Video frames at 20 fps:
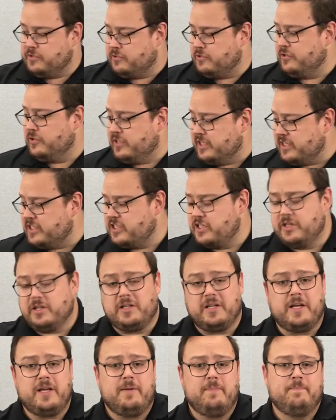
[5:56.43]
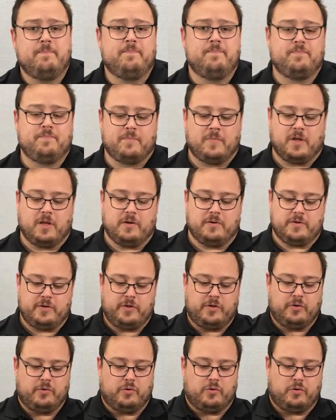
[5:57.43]
Traditionally,
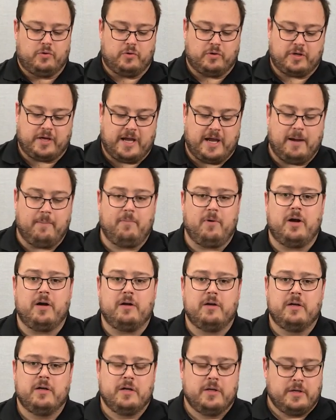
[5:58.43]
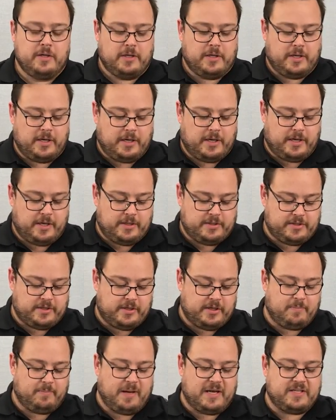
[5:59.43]
your camera, so
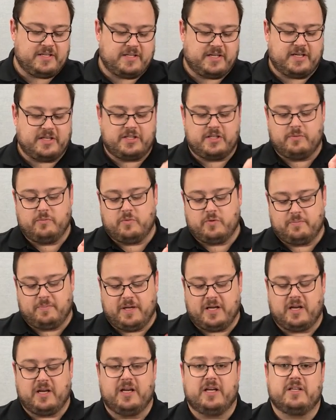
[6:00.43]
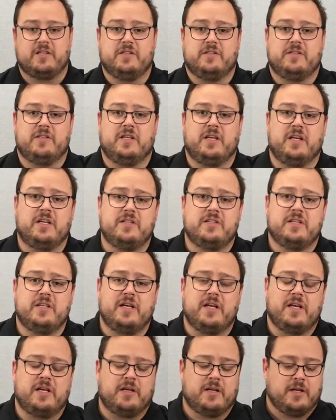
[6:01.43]
your base station would be connected to the
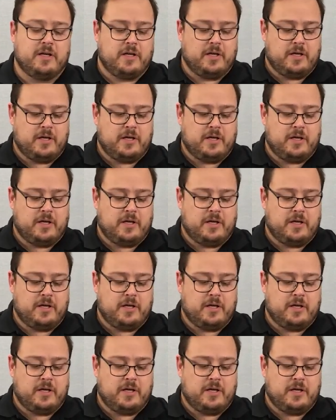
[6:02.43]
internet,